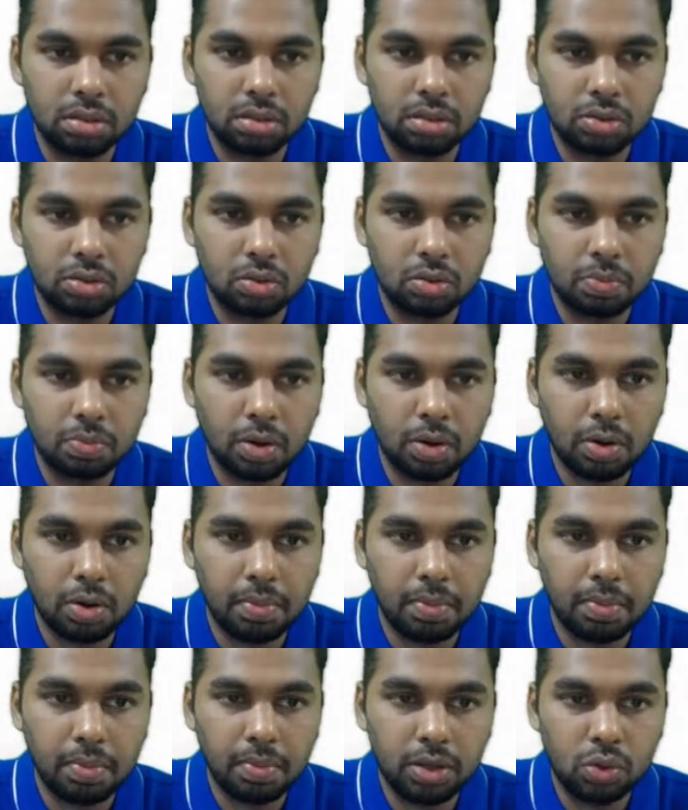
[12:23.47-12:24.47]
So
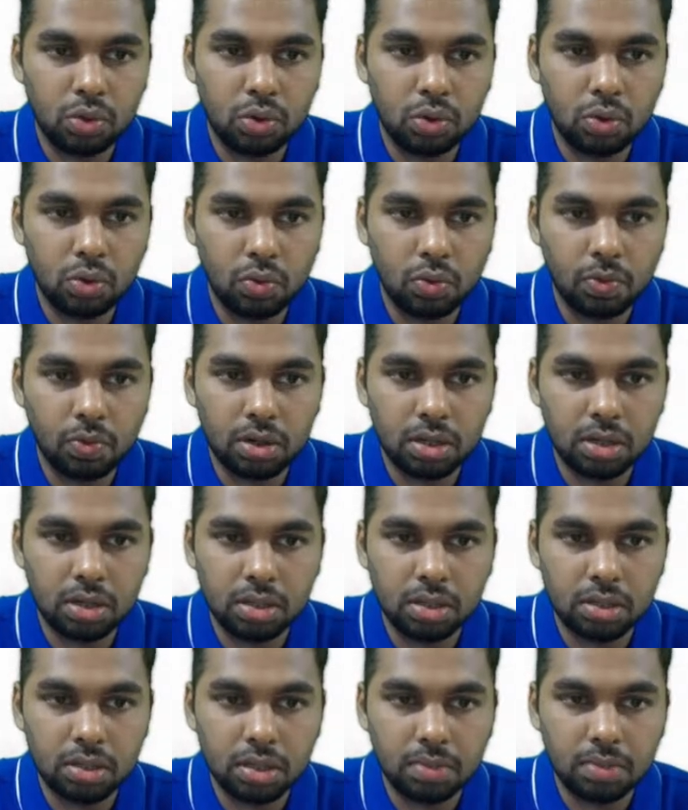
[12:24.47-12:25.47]
probably you know what
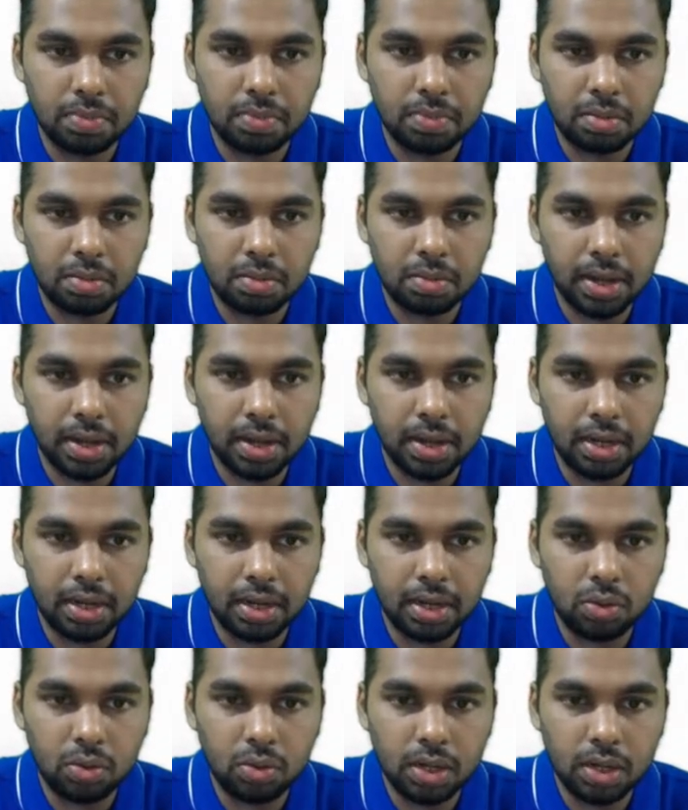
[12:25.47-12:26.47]
is meant by an
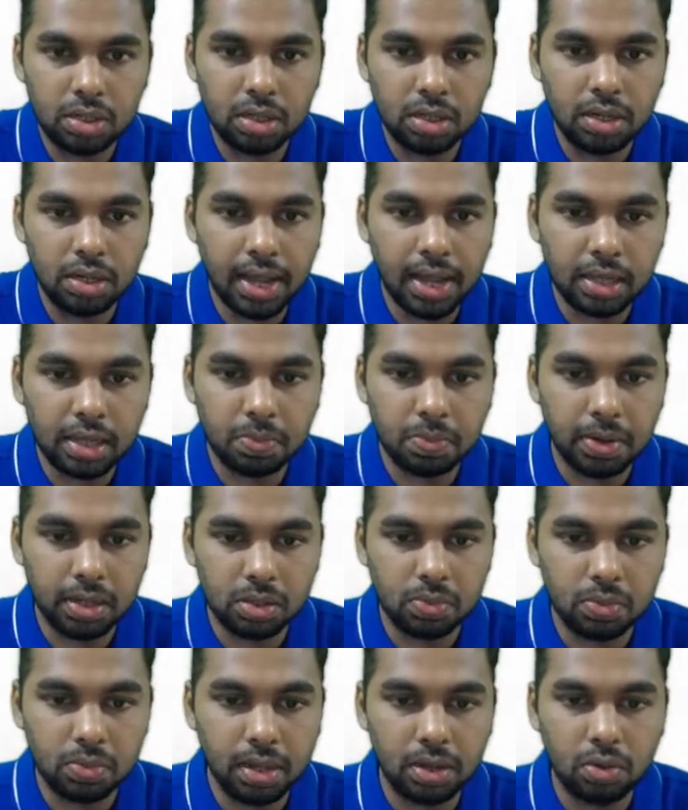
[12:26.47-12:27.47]
equation. X plus
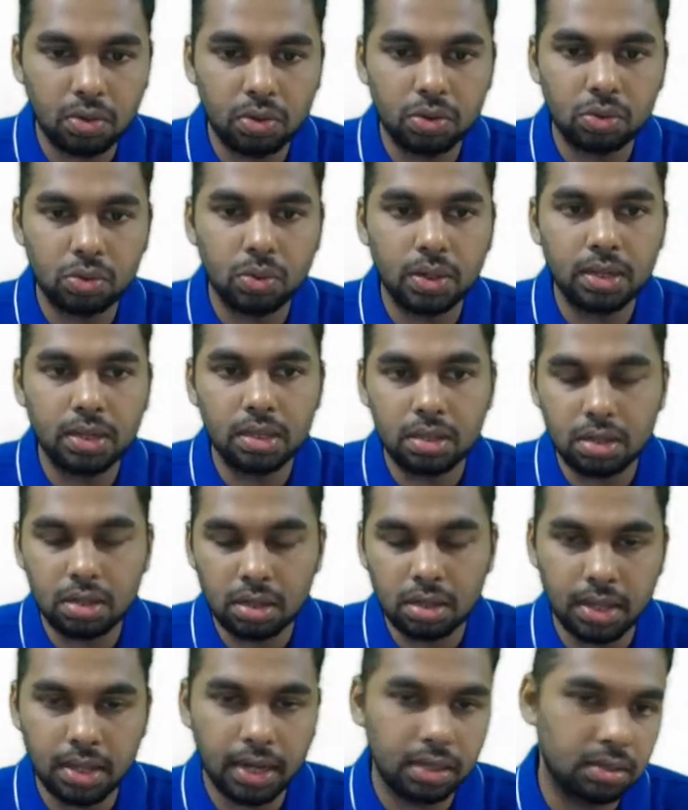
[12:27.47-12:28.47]
y equal to 23,
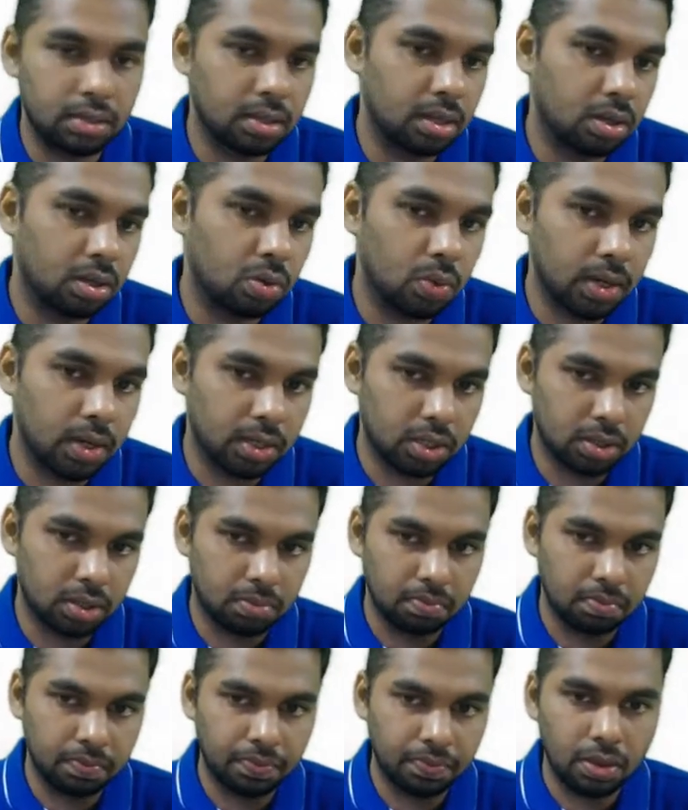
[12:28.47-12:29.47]
that is an equation.
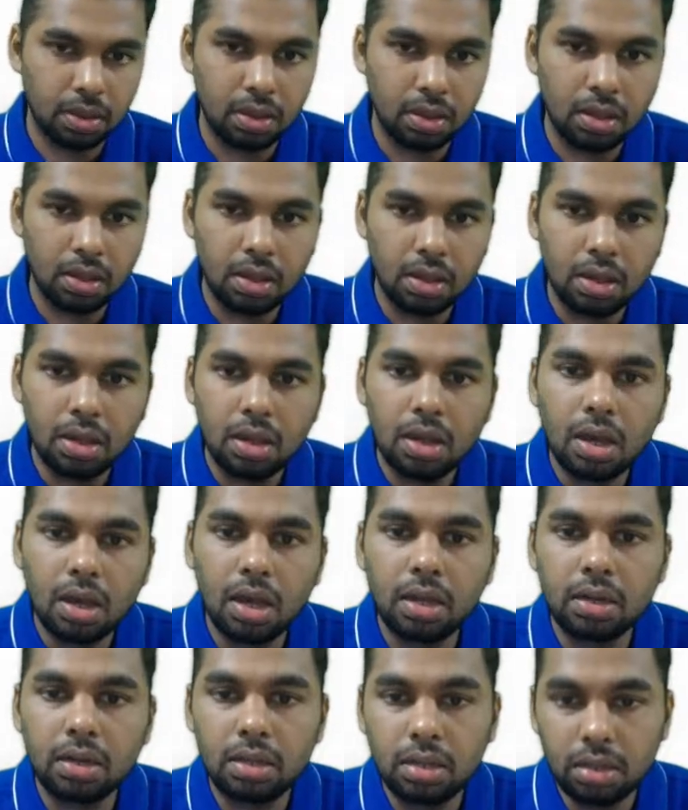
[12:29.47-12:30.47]

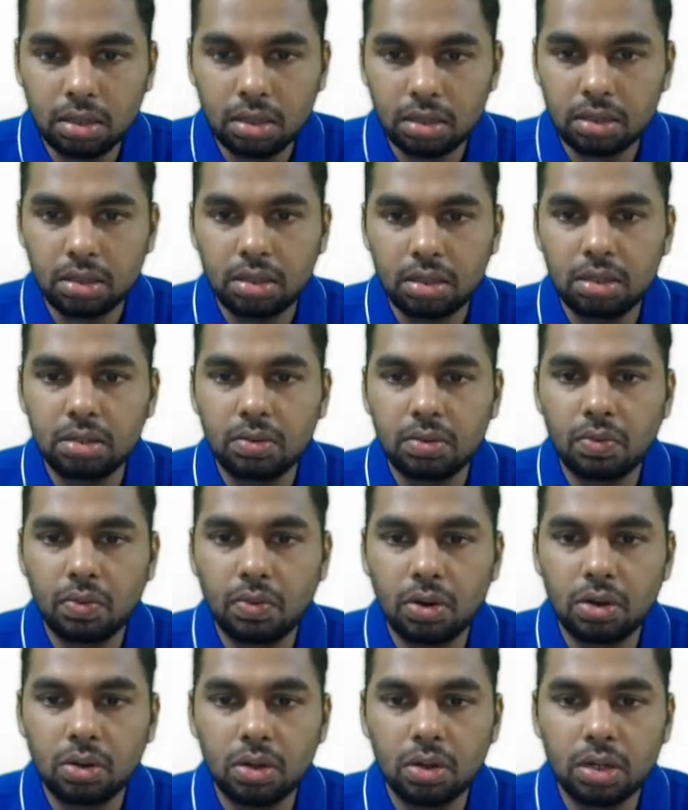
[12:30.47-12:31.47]
And here
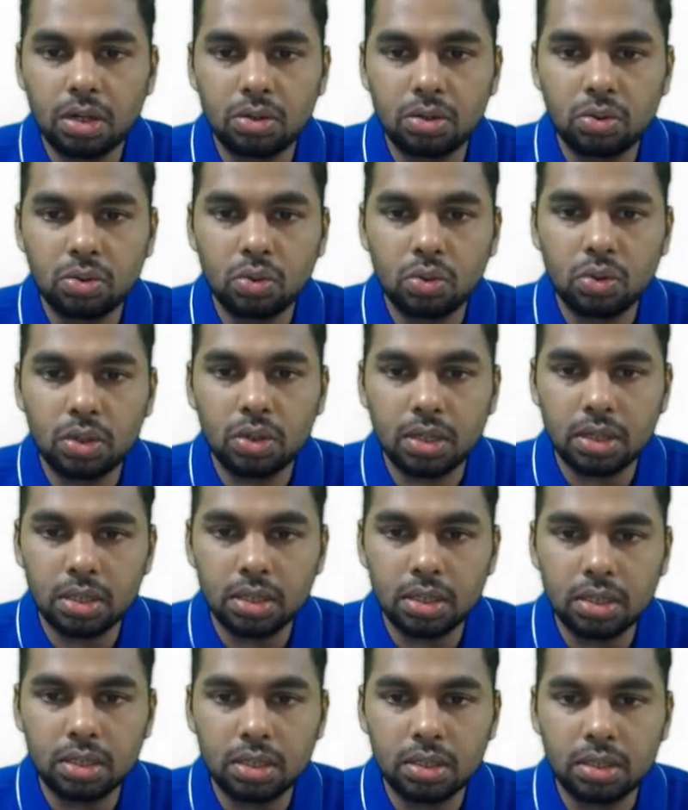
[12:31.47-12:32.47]
what you can do
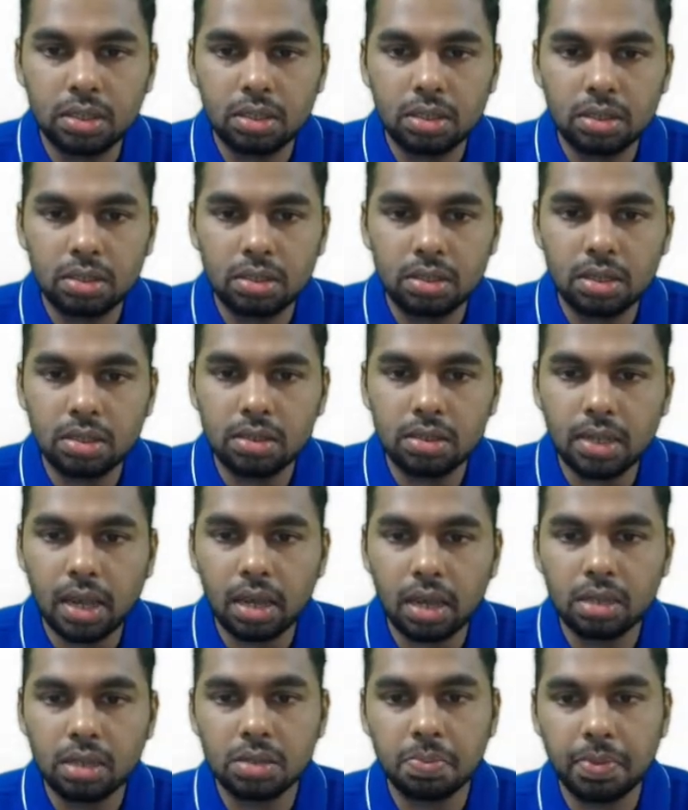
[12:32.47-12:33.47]
is, since
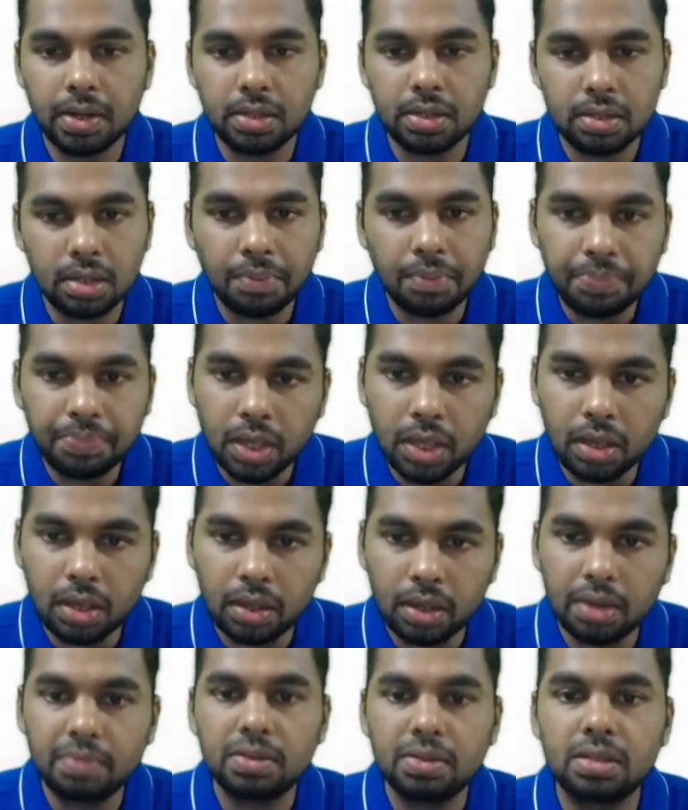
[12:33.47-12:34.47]
x plus something
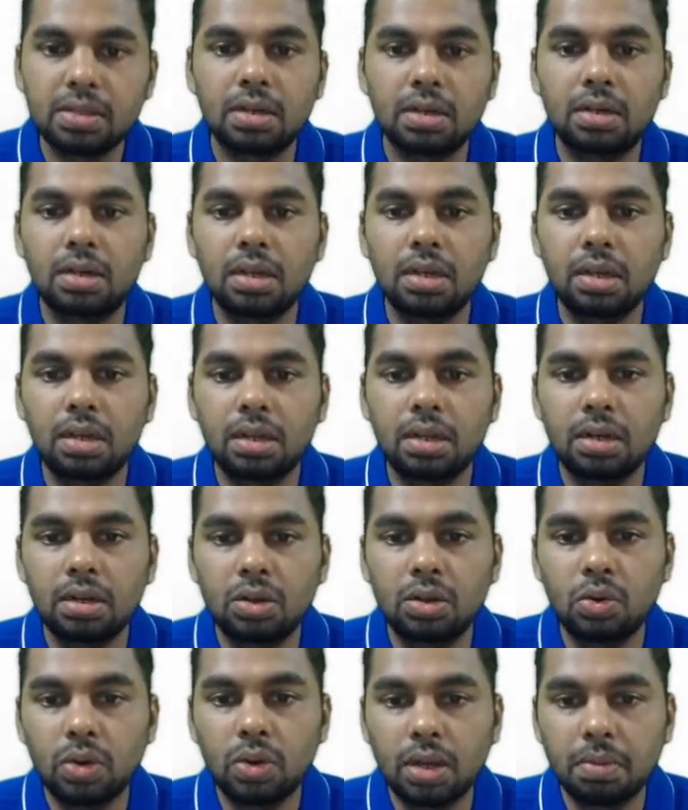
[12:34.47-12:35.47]
gives 13,
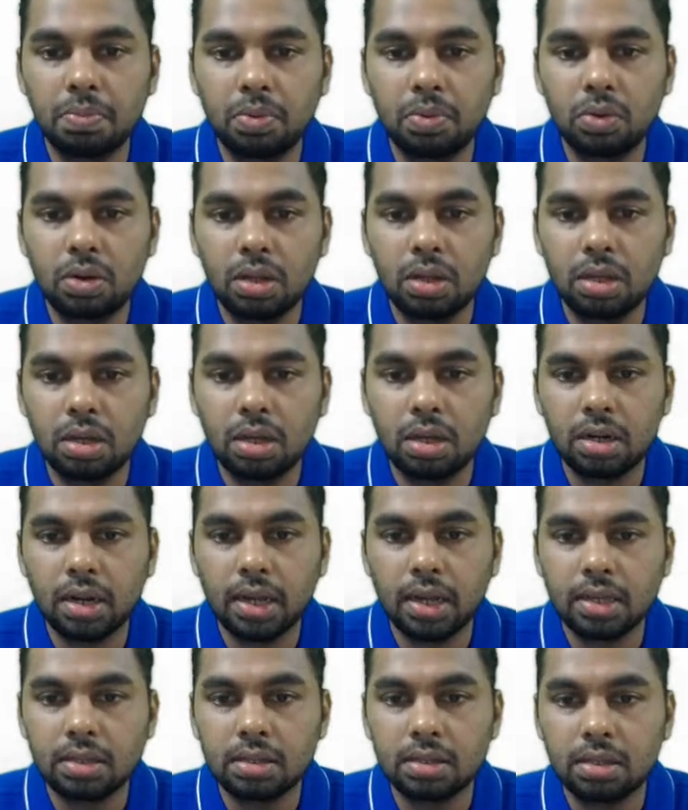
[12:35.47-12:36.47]
you can put here
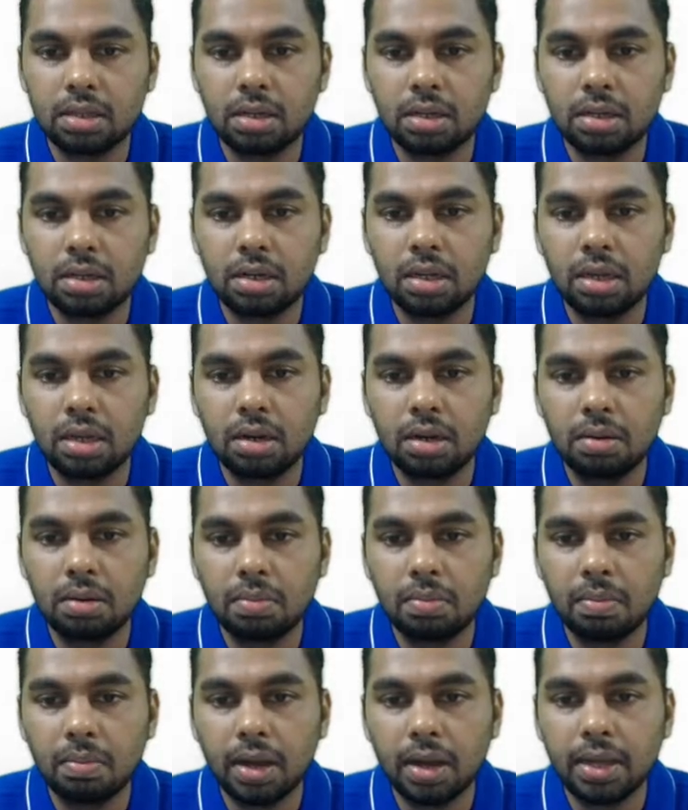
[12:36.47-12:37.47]
as 13
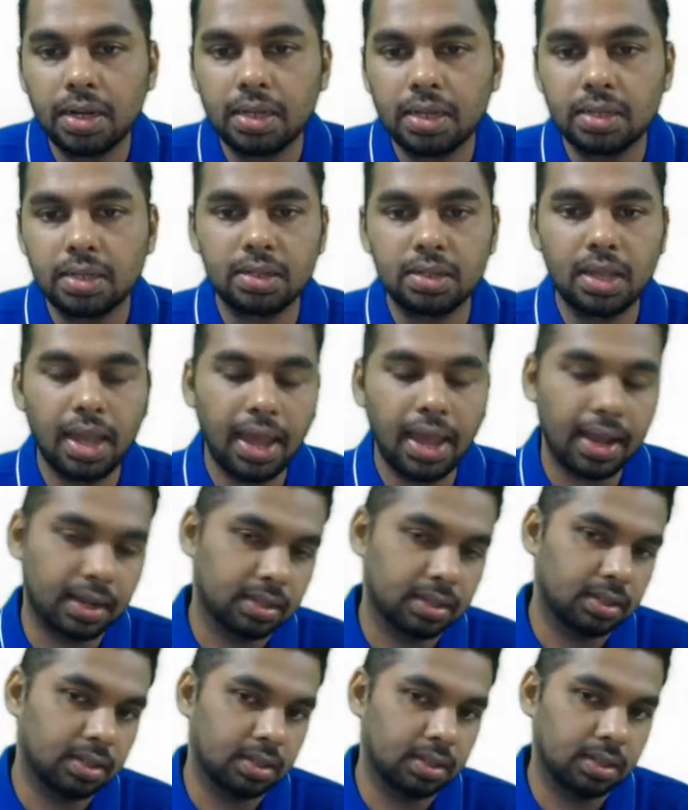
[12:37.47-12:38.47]
minus
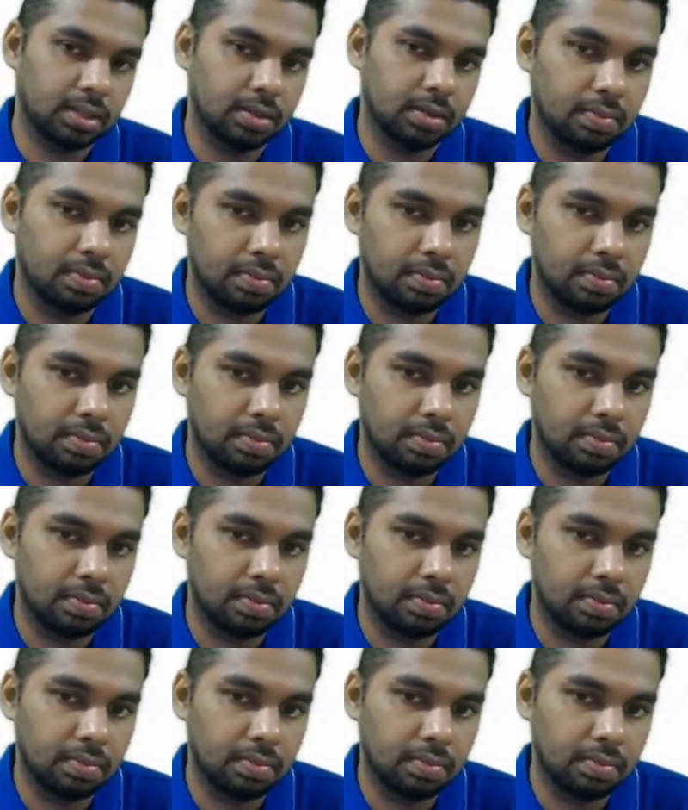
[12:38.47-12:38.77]
x.